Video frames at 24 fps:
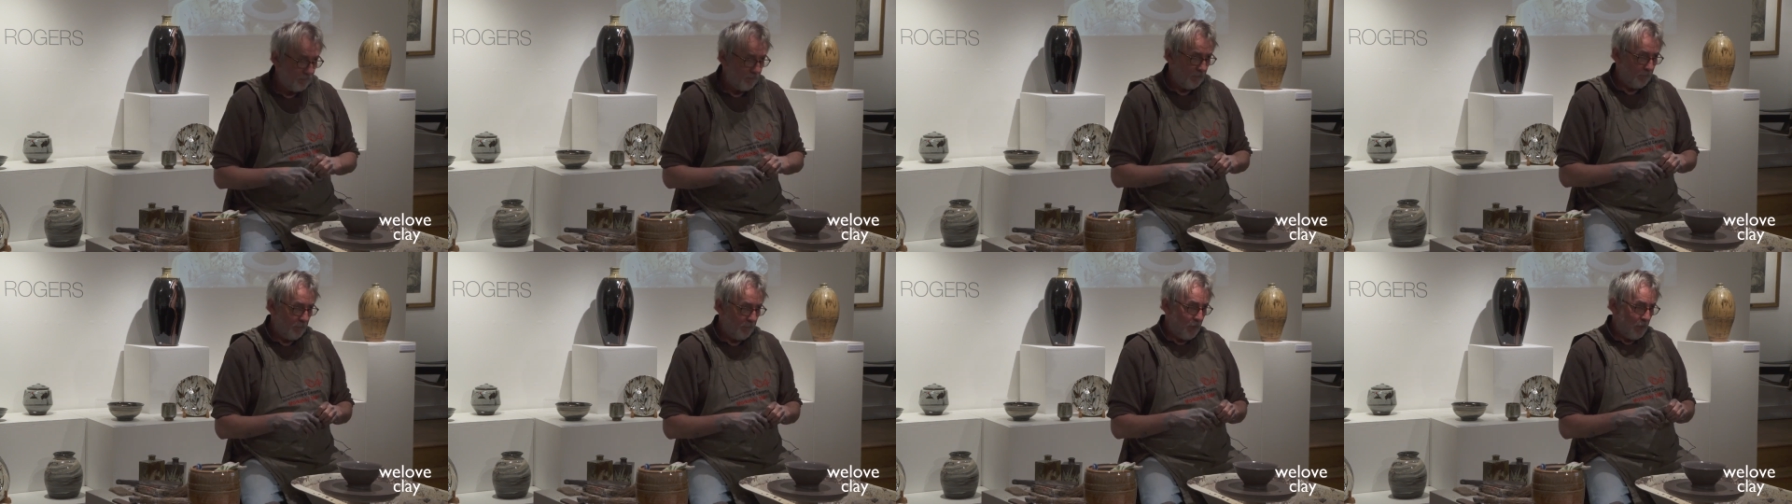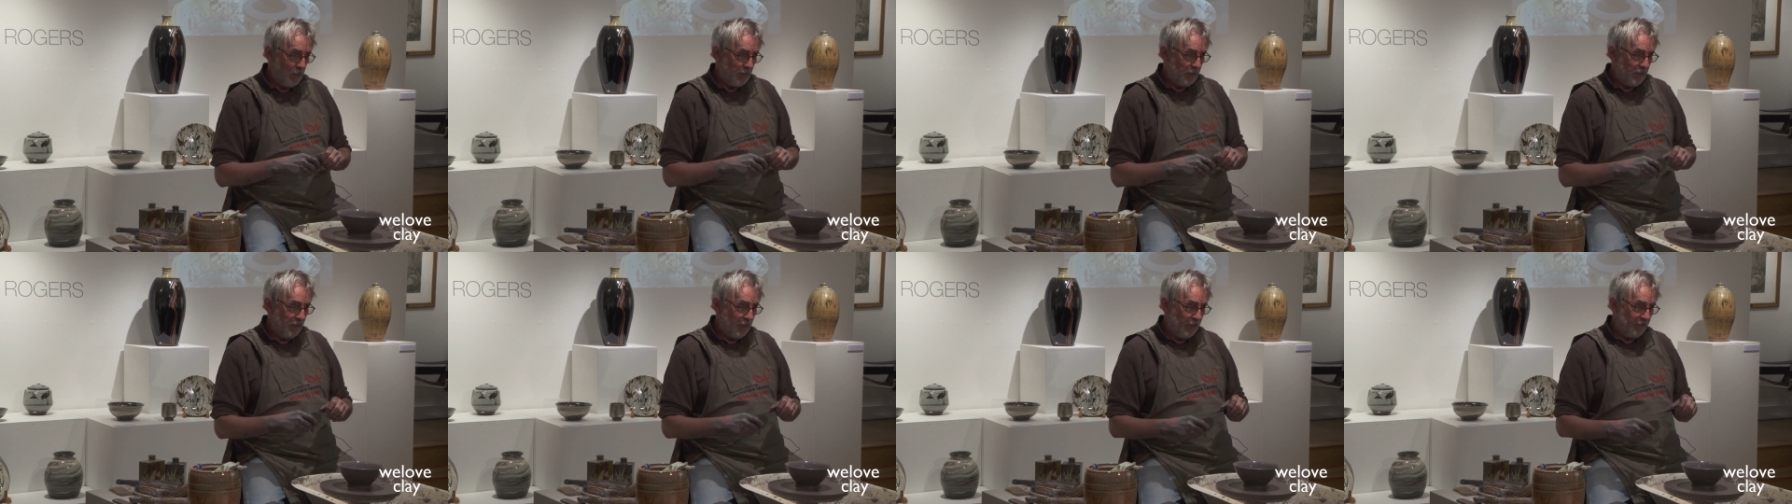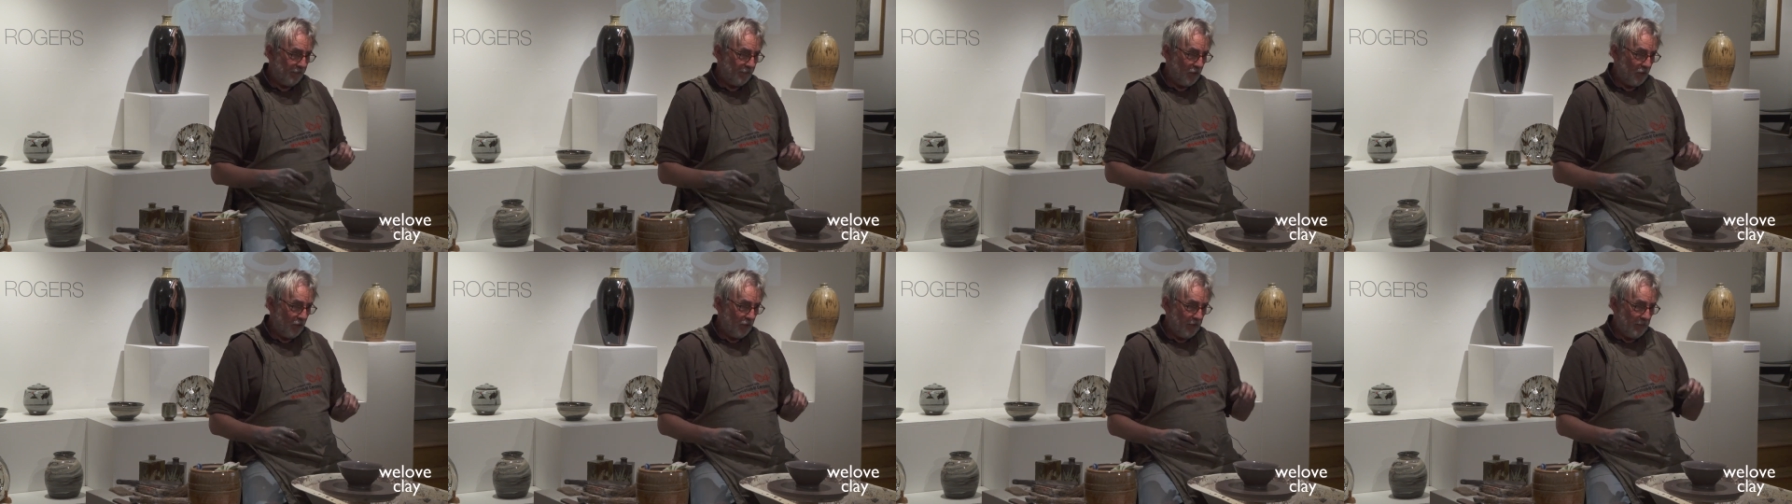the pots
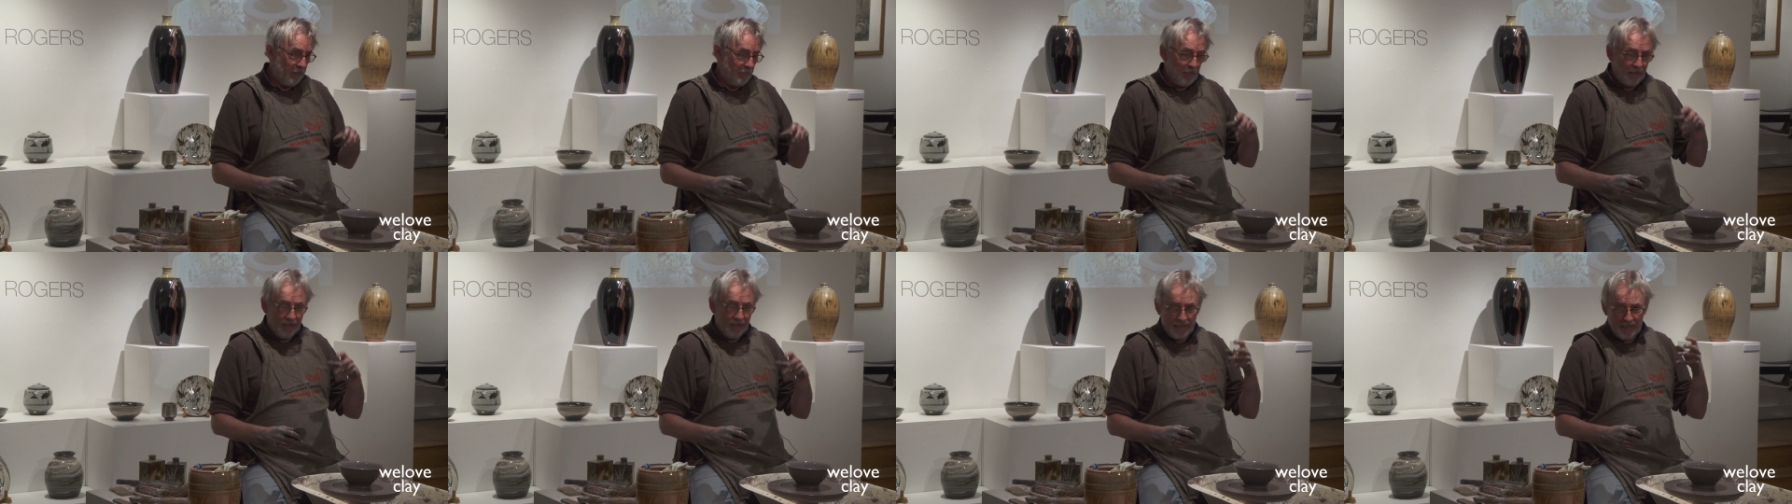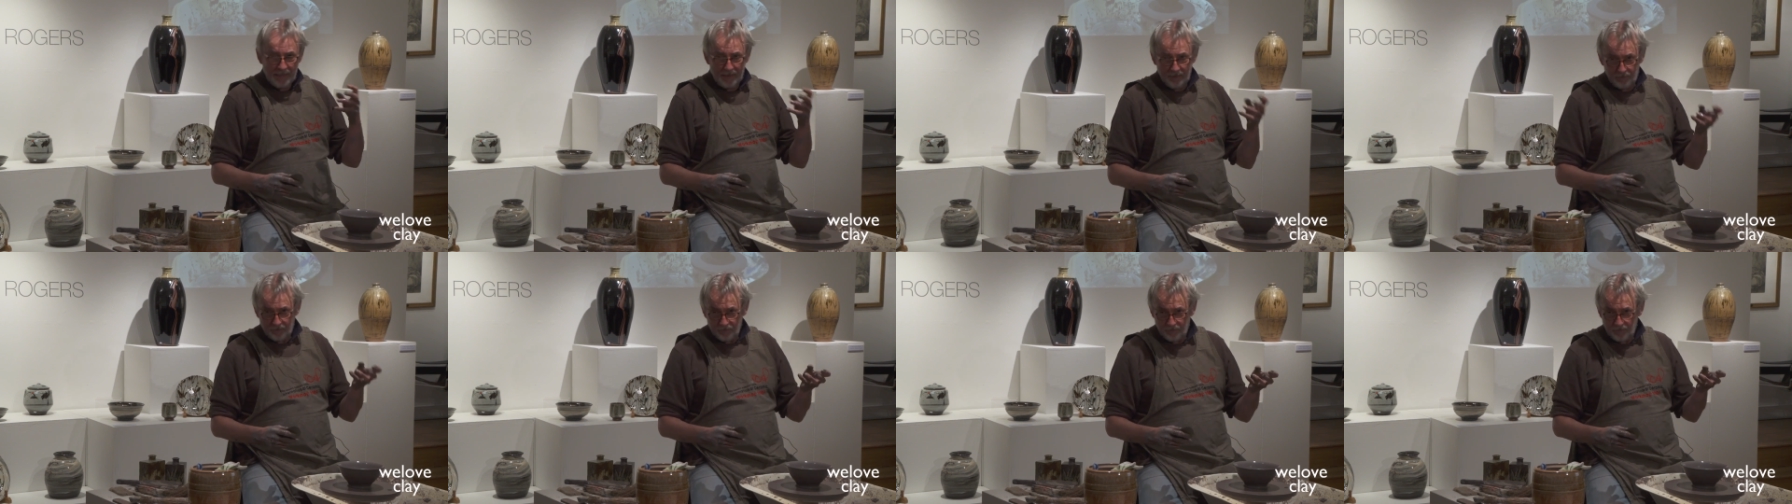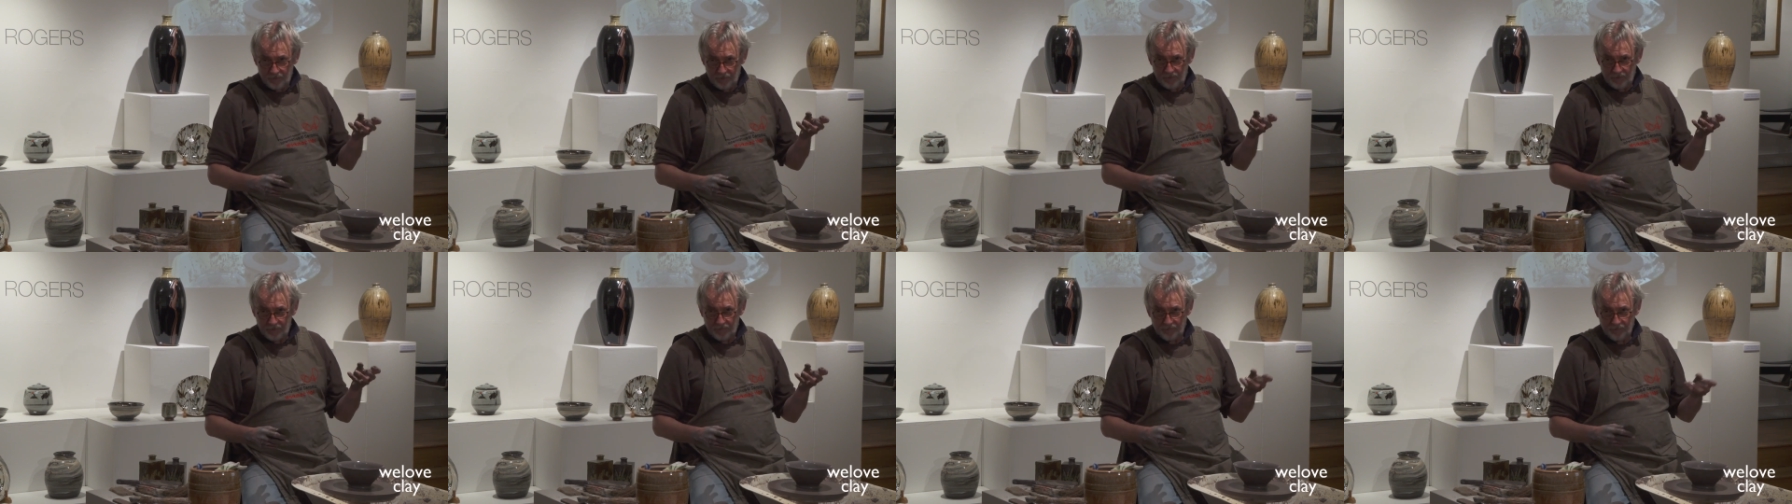I've got in my
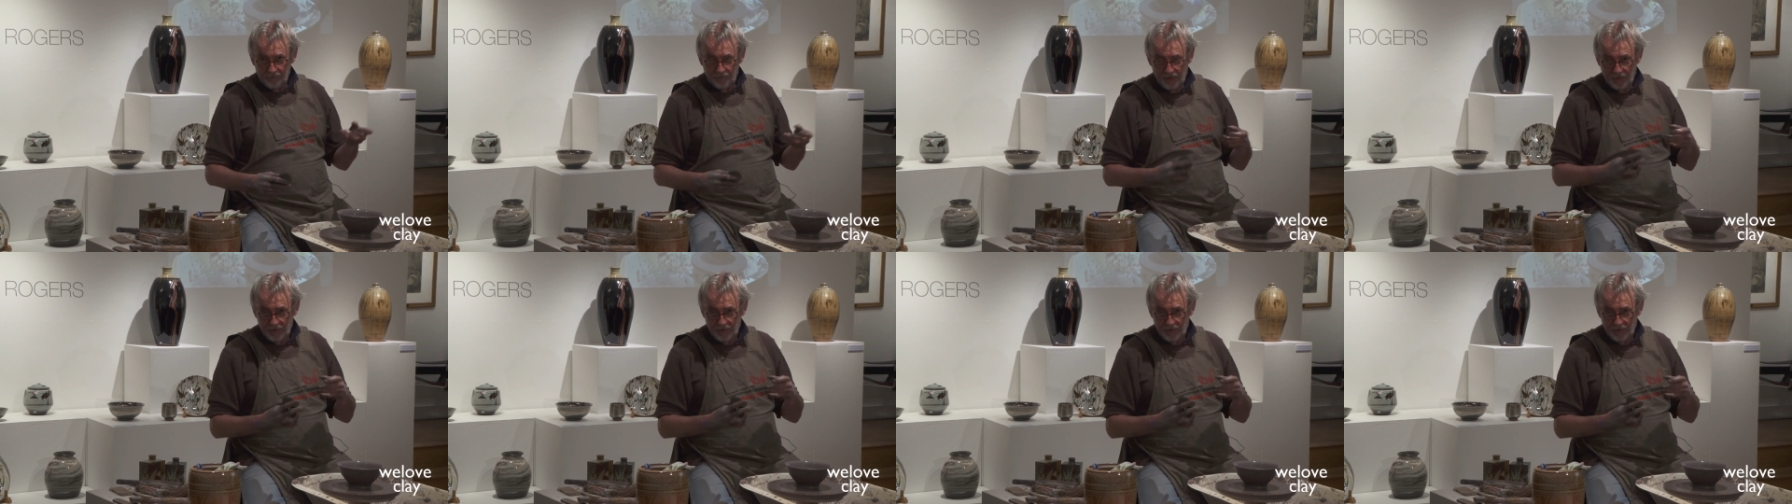house,